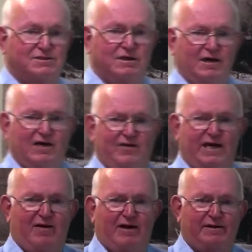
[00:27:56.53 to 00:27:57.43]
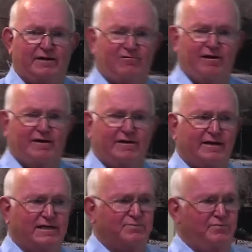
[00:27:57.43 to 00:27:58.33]
because if you go underground
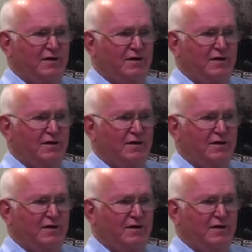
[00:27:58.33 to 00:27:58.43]
and get